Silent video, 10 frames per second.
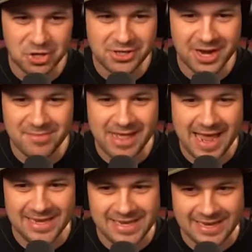Could come in
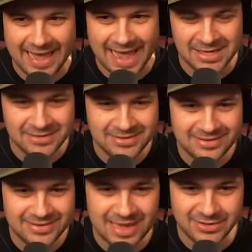handy again.
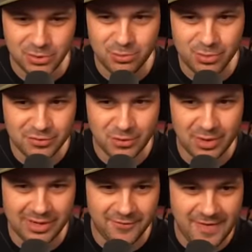That dude moves
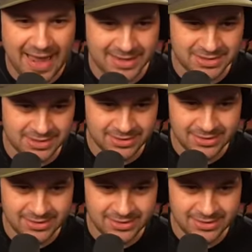real fast.